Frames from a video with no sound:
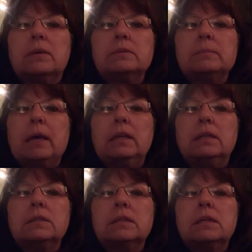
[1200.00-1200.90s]
that was about
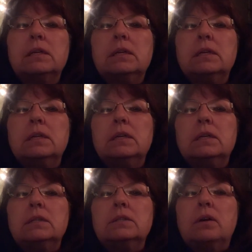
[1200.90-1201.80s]
it.
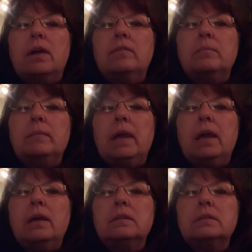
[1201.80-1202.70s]
Still haven't
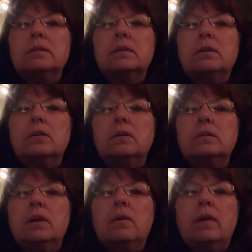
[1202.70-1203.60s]
met her,
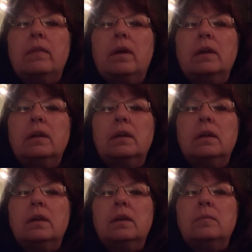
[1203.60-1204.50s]
though. I'd like
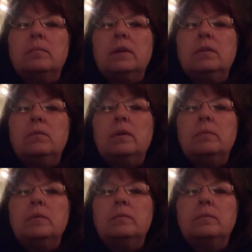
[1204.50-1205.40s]
mean
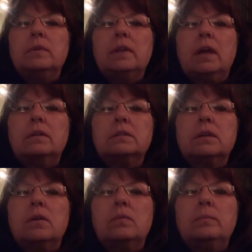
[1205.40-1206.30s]
women without
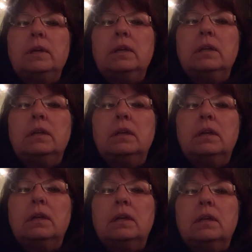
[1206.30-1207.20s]
old men.
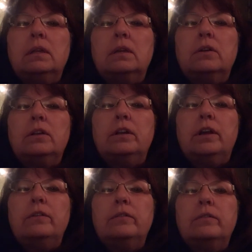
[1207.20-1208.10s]
There, you
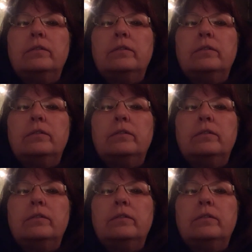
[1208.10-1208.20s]
know.